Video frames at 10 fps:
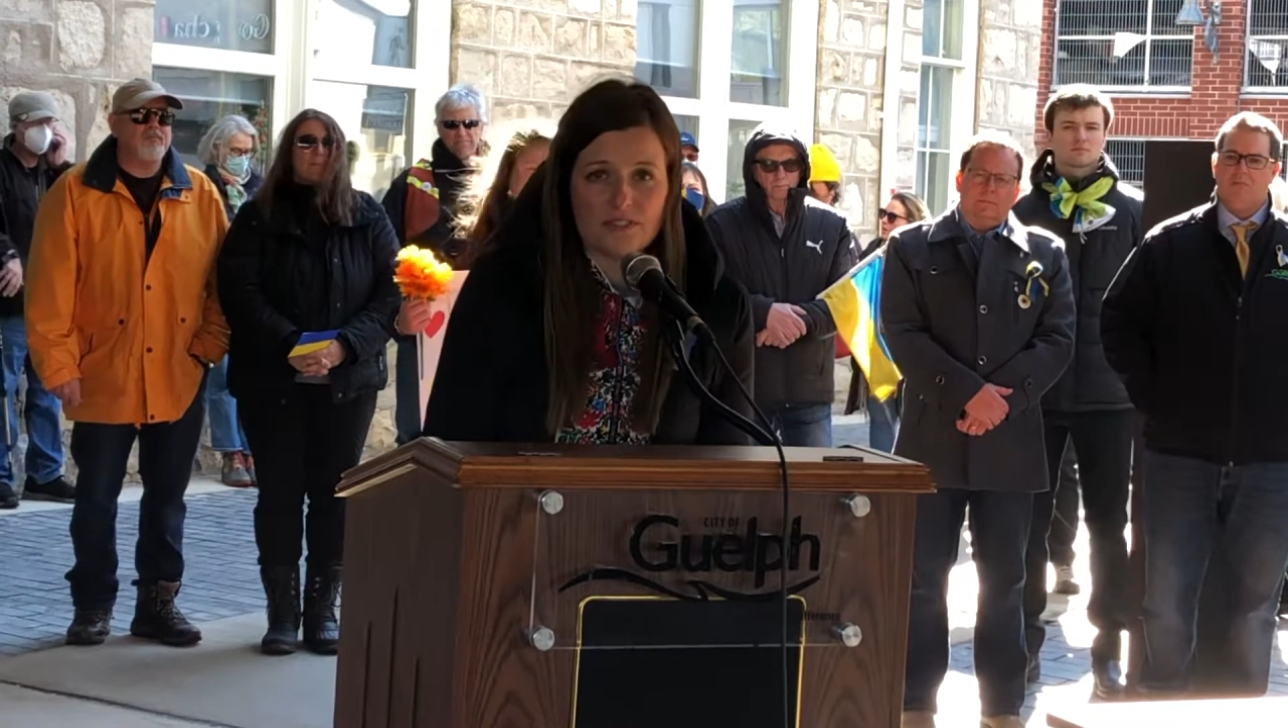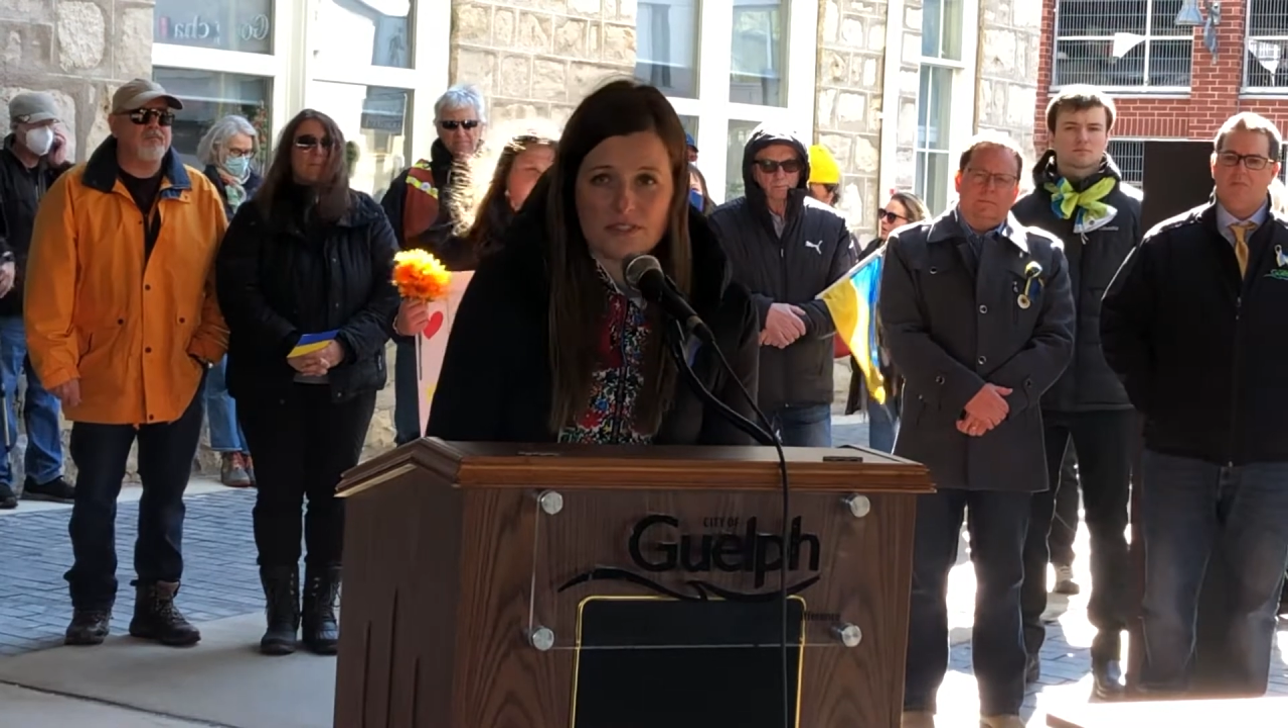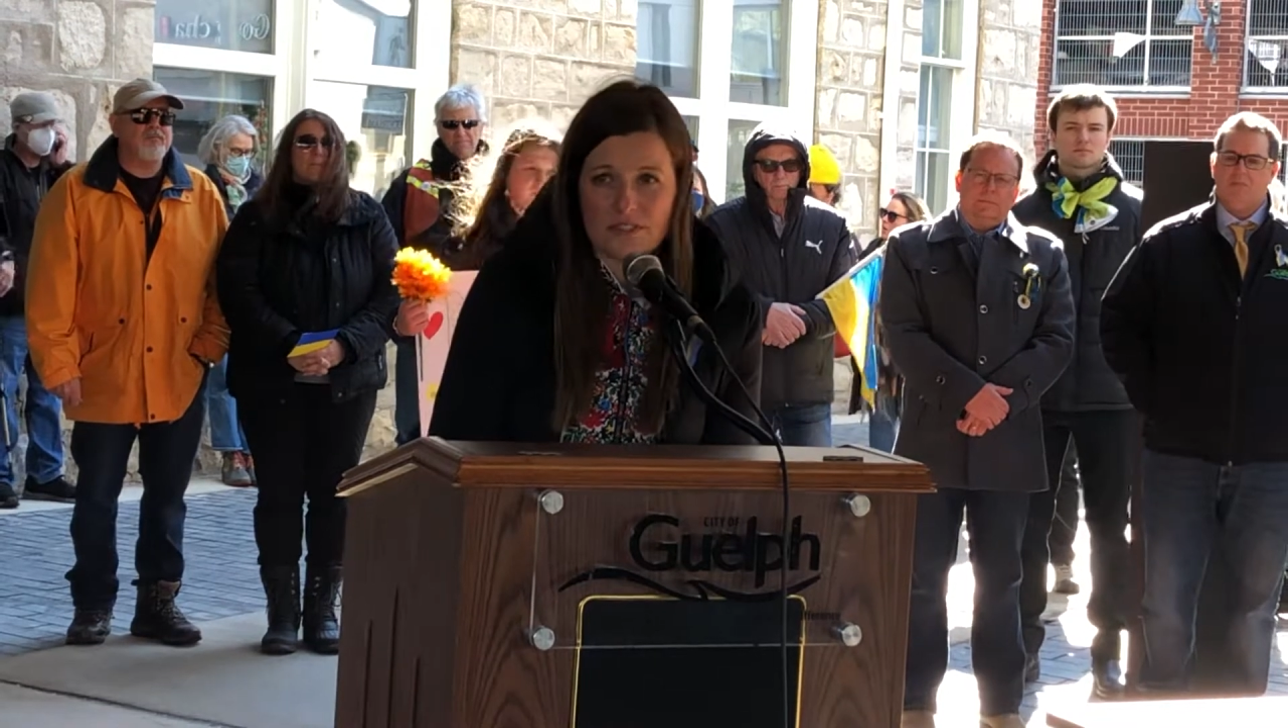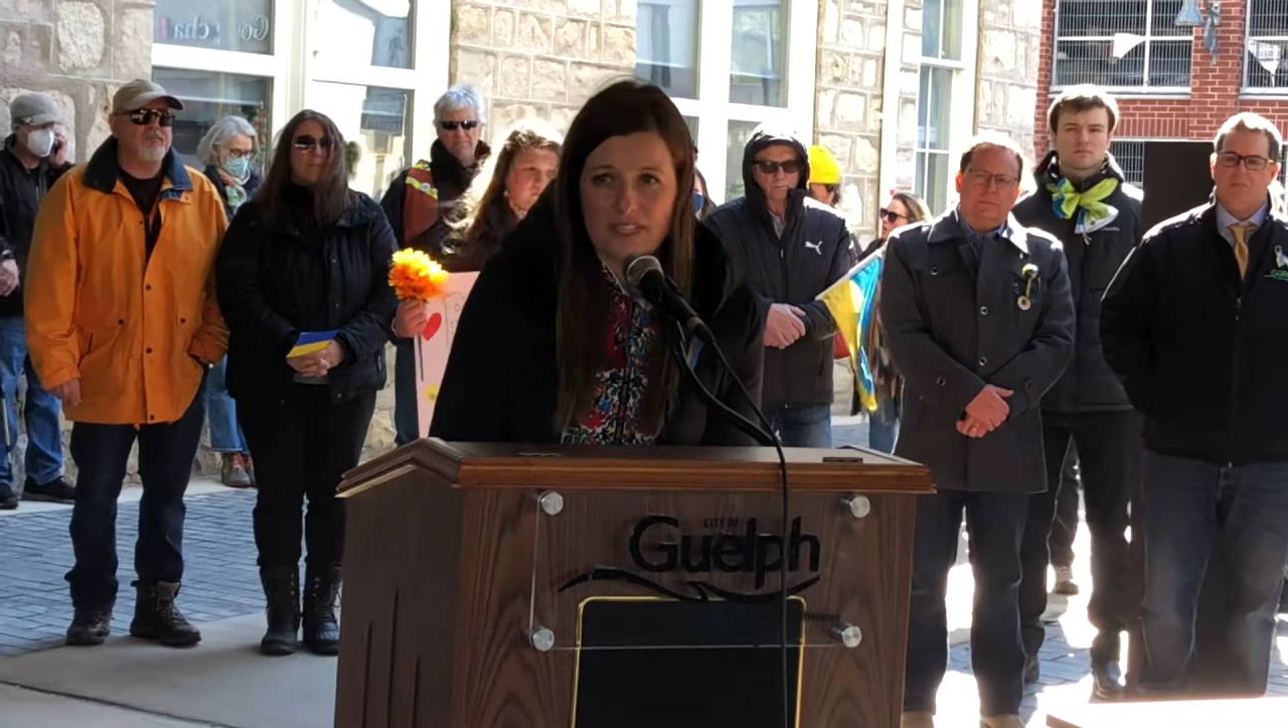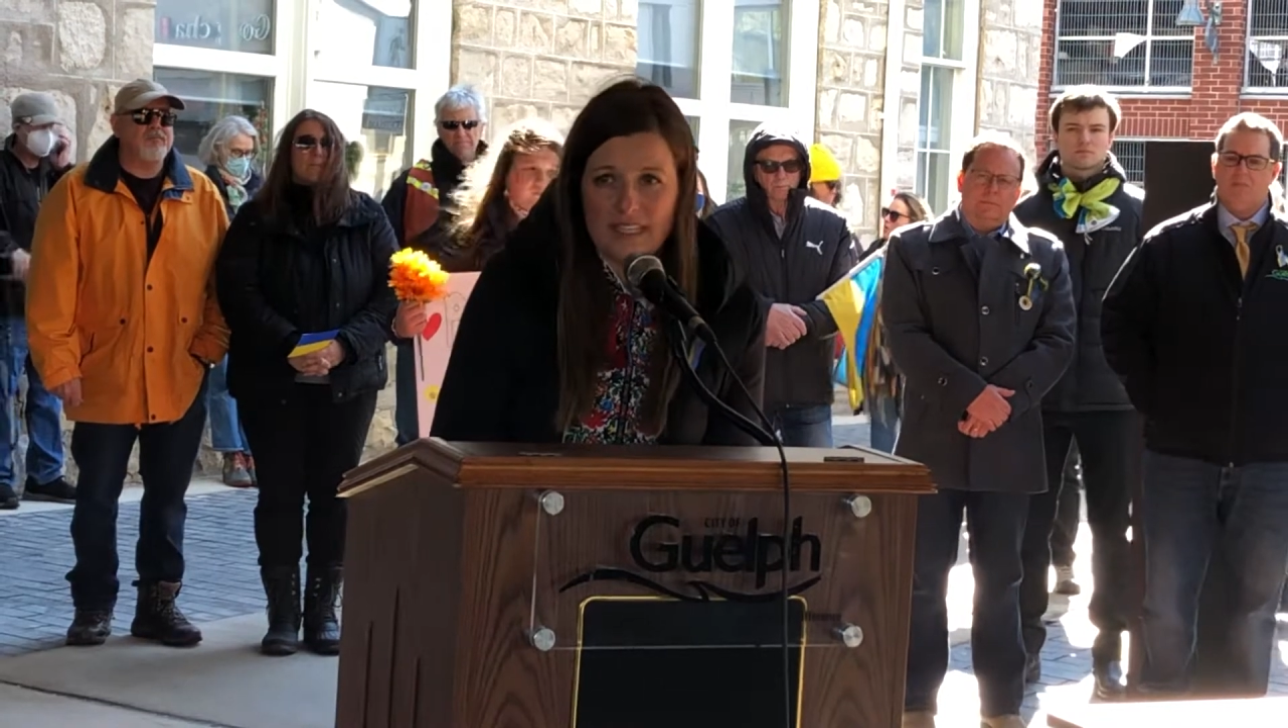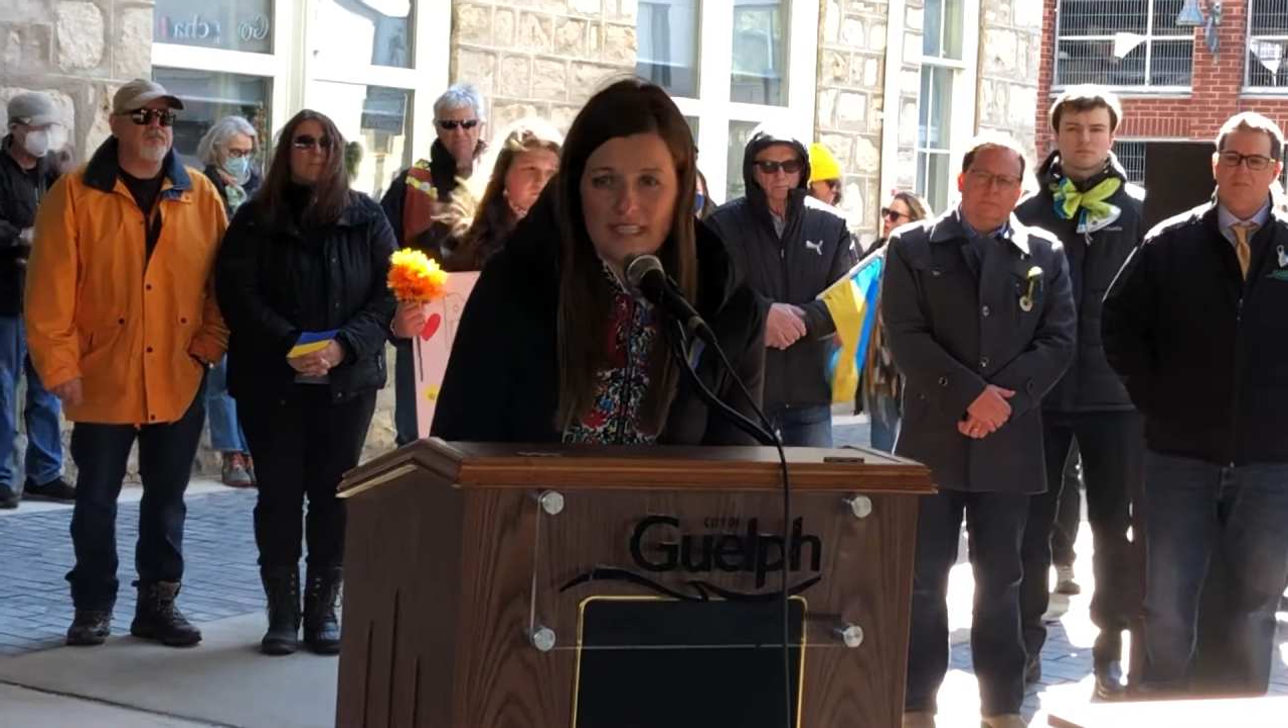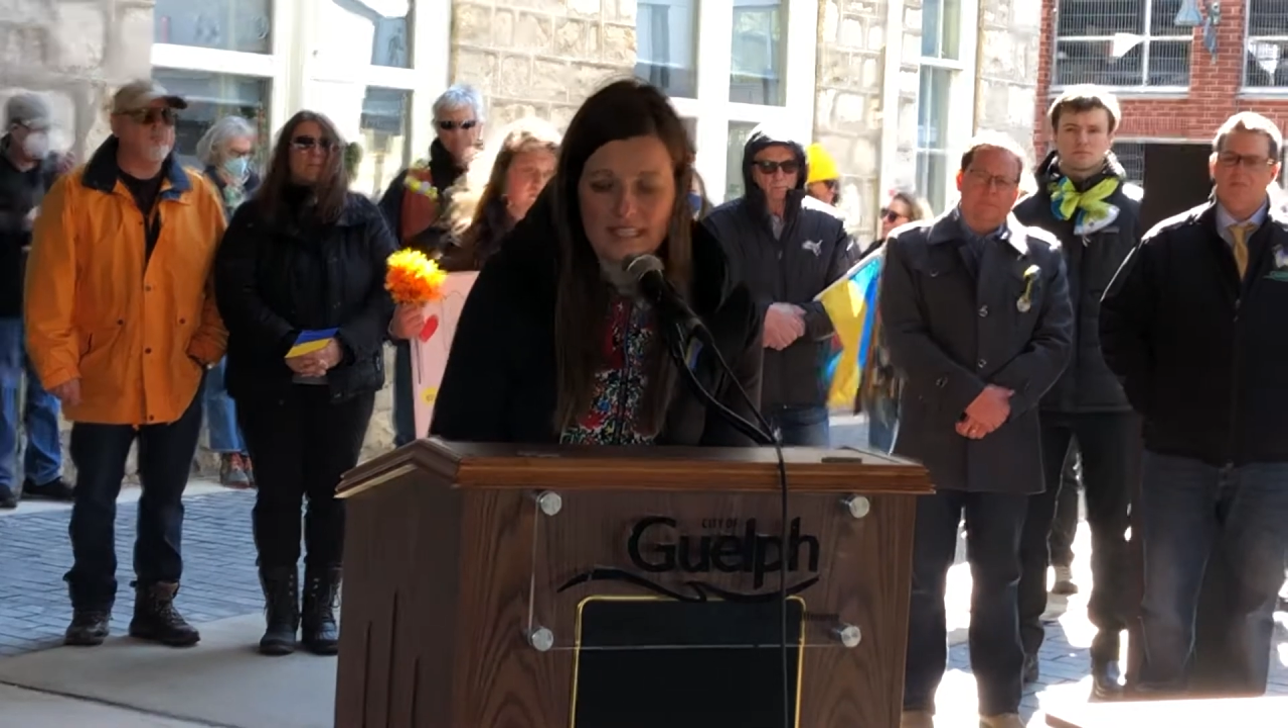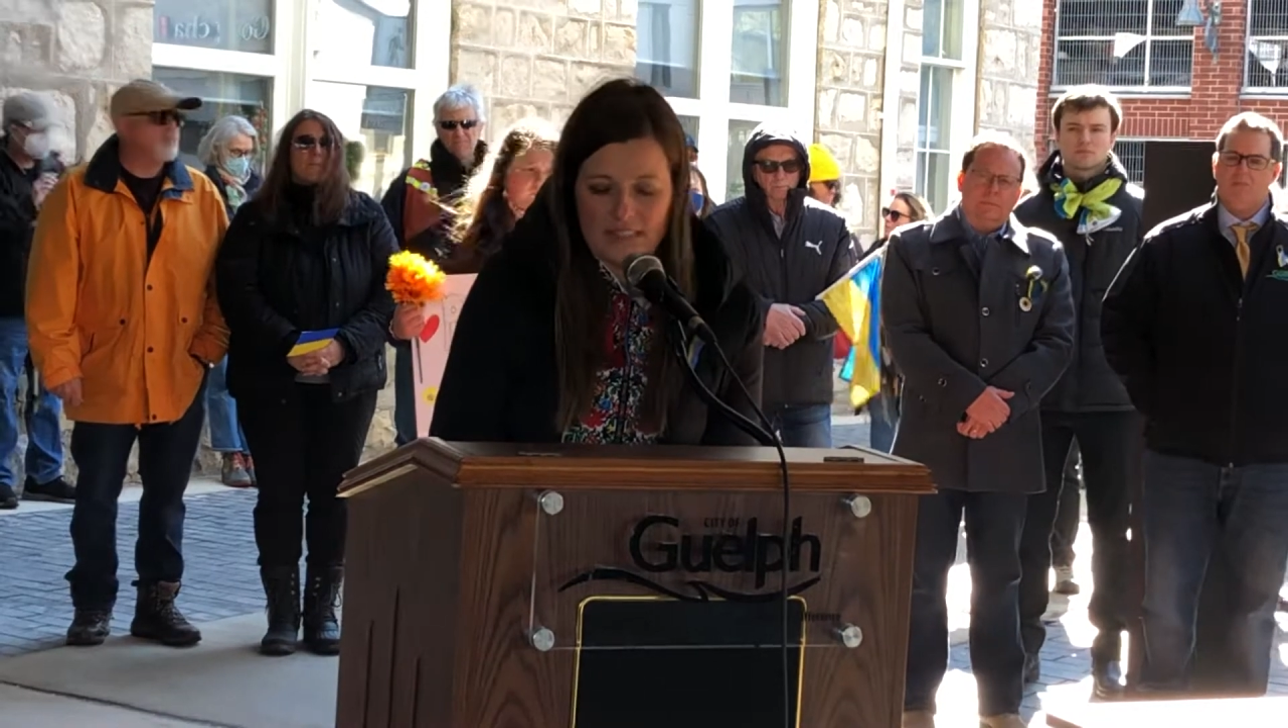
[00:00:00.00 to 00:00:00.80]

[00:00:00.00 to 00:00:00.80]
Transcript: circulating